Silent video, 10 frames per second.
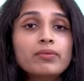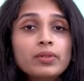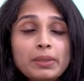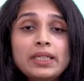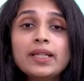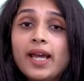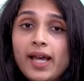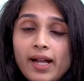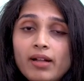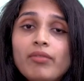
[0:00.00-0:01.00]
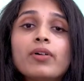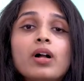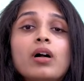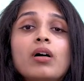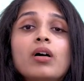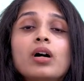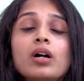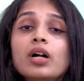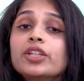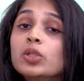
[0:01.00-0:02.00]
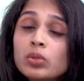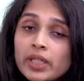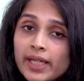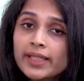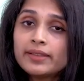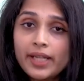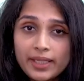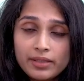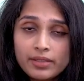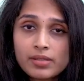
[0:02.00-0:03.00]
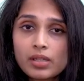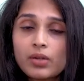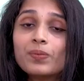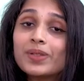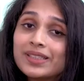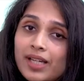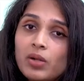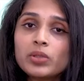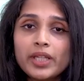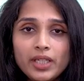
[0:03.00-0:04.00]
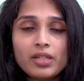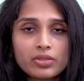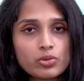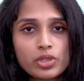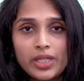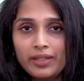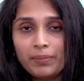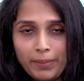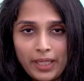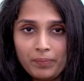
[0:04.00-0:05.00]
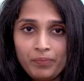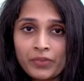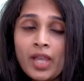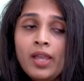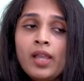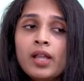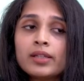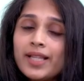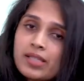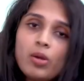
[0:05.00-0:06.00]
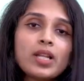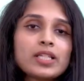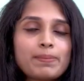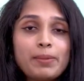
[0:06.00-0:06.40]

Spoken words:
women have a uterine tightness without any associated pain. That's called as